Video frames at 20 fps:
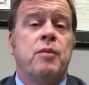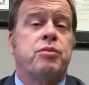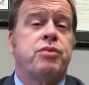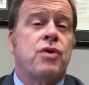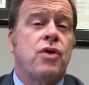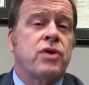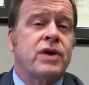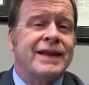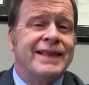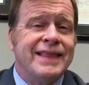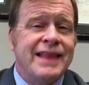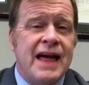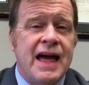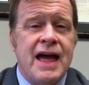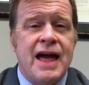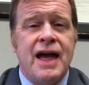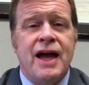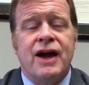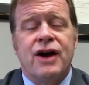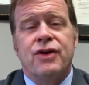broken
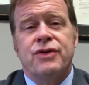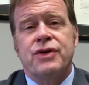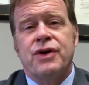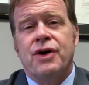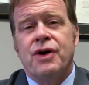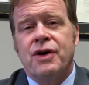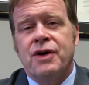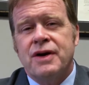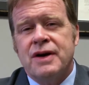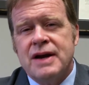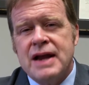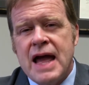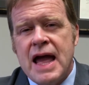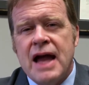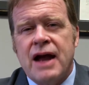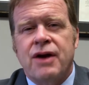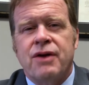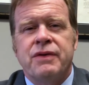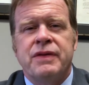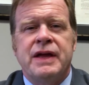leg or the hurt
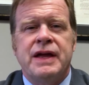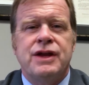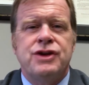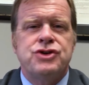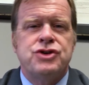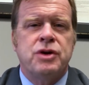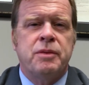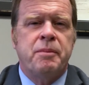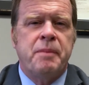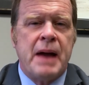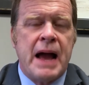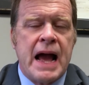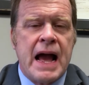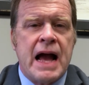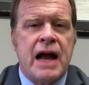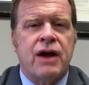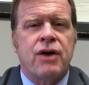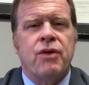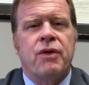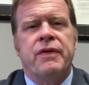neck or the injured
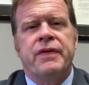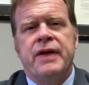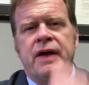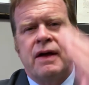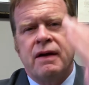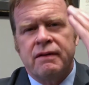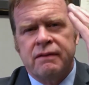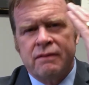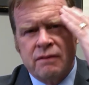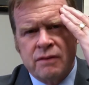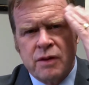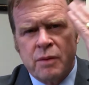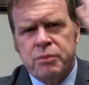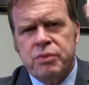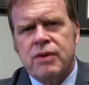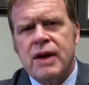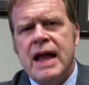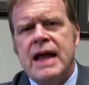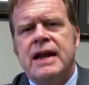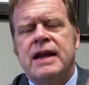back or the
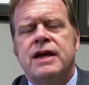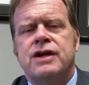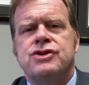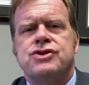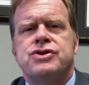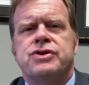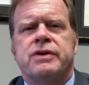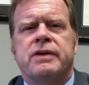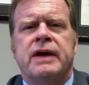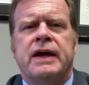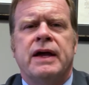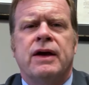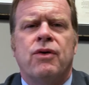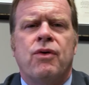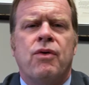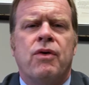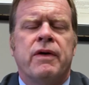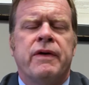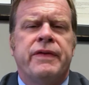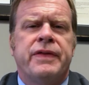brain injury
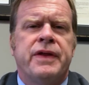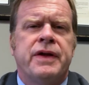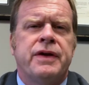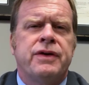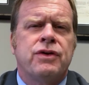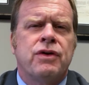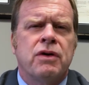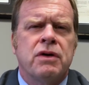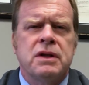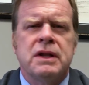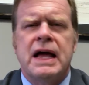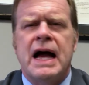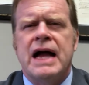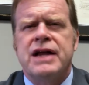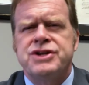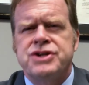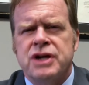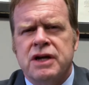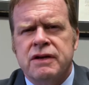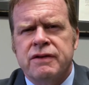or the
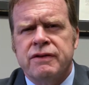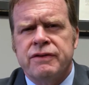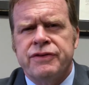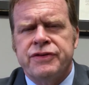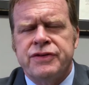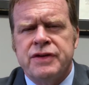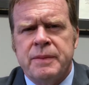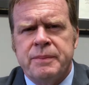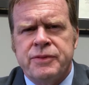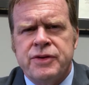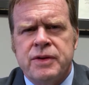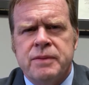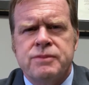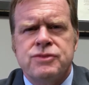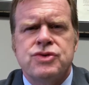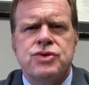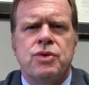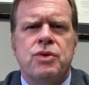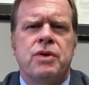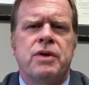neurologic
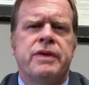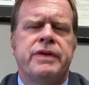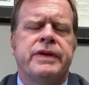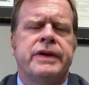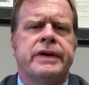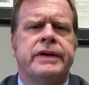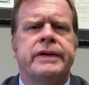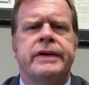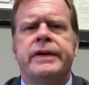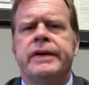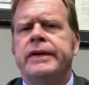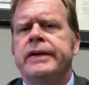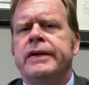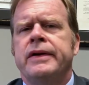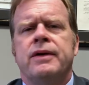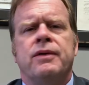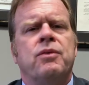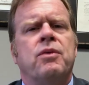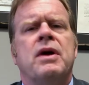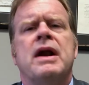symptoms or the
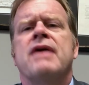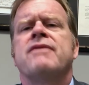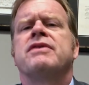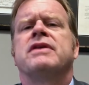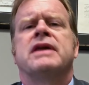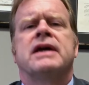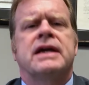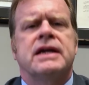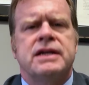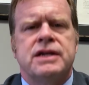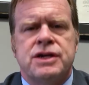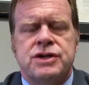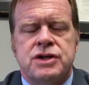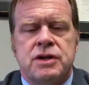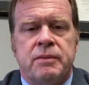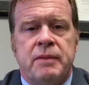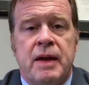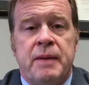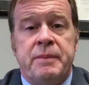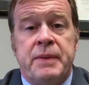whatever the
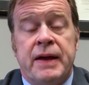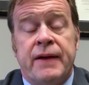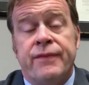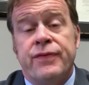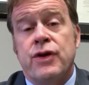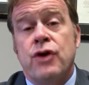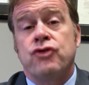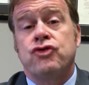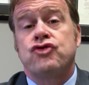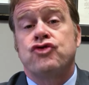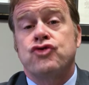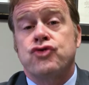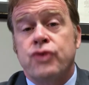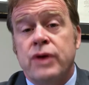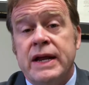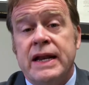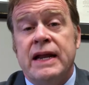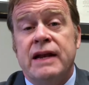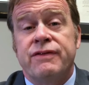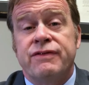condition may be. And those
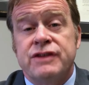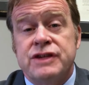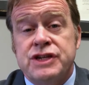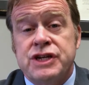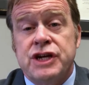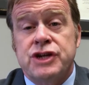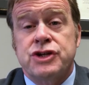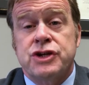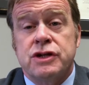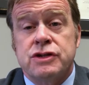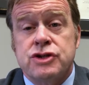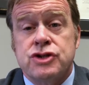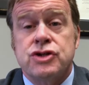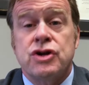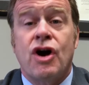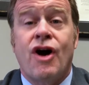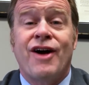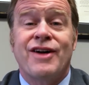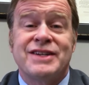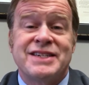treating physicians
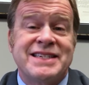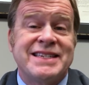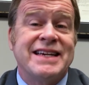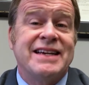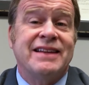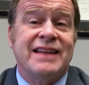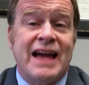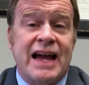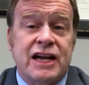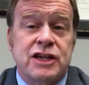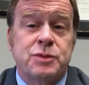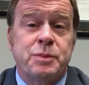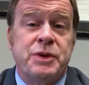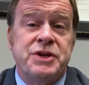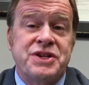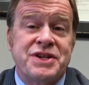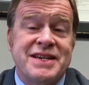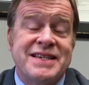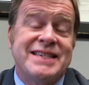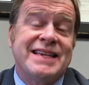are still
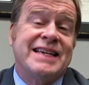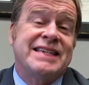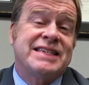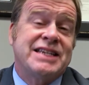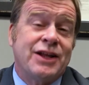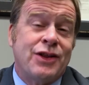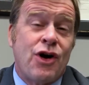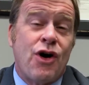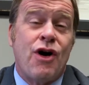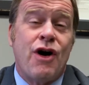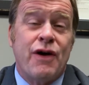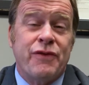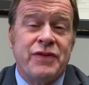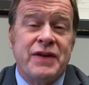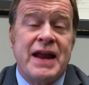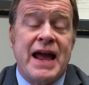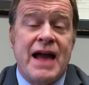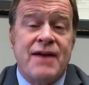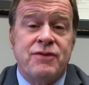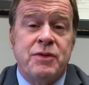experts because they still
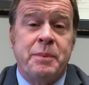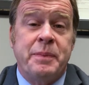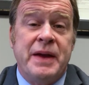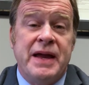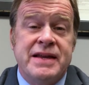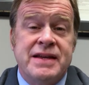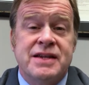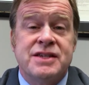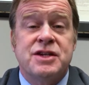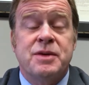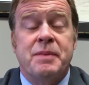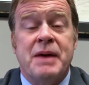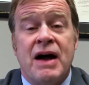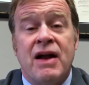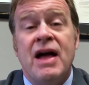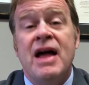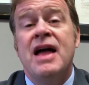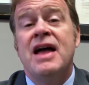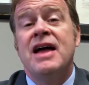often have opinions about